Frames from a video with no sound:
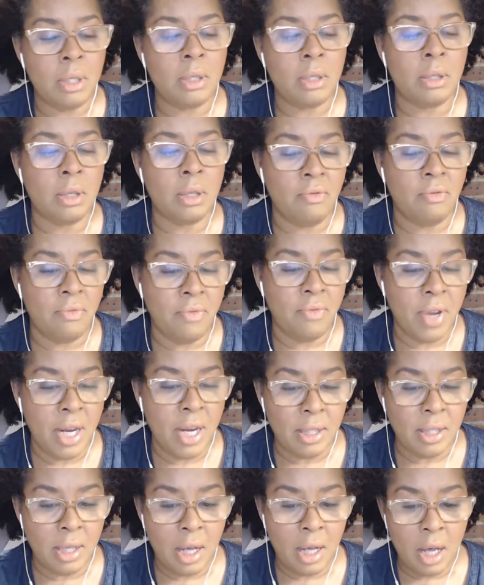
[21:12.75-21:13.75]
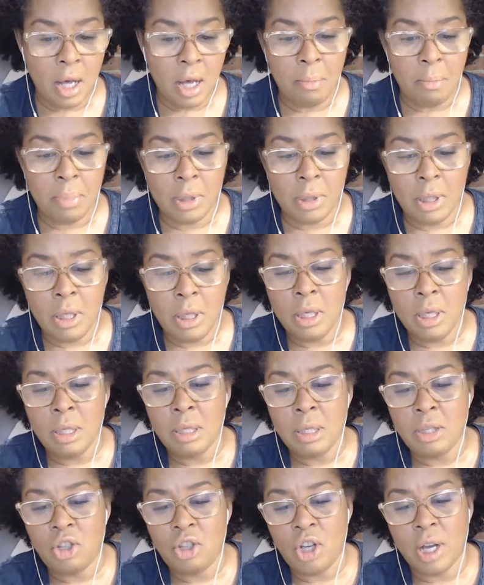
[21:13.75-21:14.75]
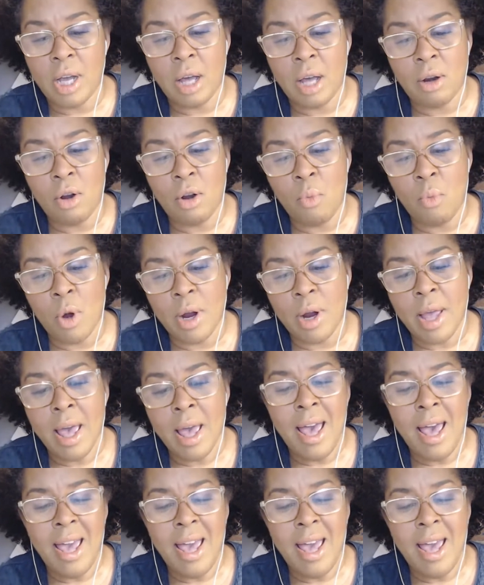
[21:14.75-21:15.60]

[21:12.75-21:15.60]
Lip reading: look Vanessa up. Please check out her work.